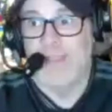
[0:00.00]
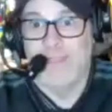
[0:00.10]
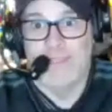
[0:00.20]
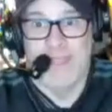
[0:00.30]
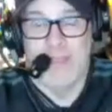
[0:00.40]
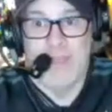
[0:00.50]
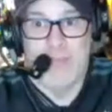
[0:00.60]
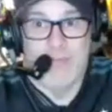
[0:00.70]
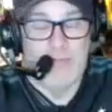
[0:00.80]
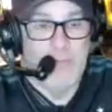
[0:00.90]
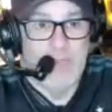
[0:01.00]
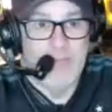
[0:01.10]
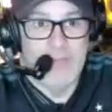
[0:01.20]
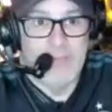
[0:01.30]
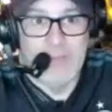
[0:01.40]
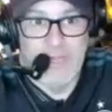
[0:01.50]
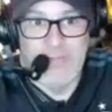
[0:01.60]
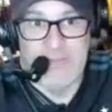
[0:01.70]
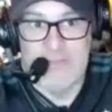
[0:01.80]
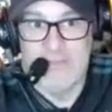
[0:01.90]
would say. I mean, it was an amazing
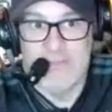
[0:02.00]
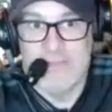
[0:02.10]
production.